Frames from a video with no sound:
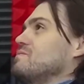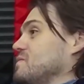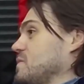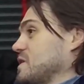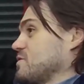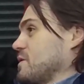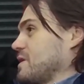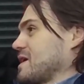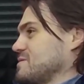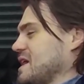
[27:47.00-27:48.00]
that's really
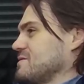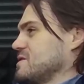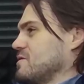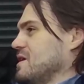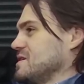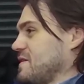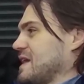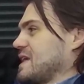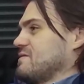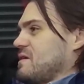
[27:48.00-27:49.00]
what it comes down to. Did
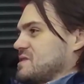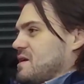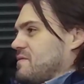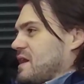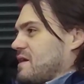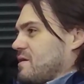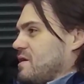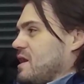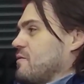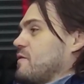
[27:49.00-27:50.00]
they give up something
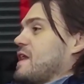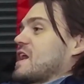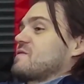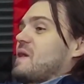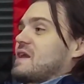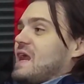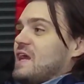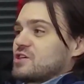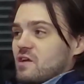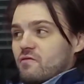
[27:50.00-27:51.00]
with the
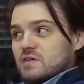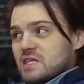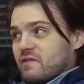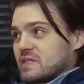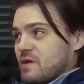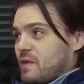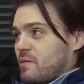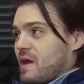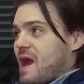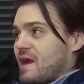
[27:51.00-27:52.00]
expectation of receiving something
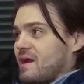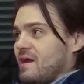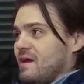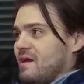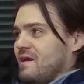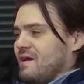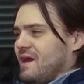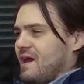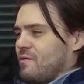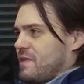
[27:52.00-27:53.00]
back?
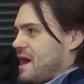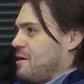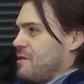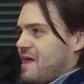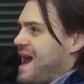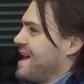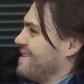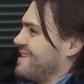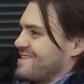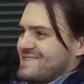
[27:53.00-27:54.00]
And without
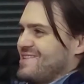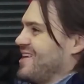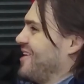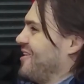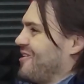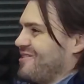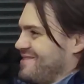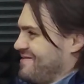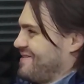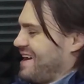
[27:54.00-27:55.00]
that, there's no
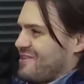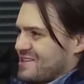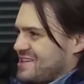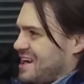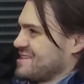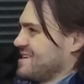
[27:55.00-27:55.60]
value exchange.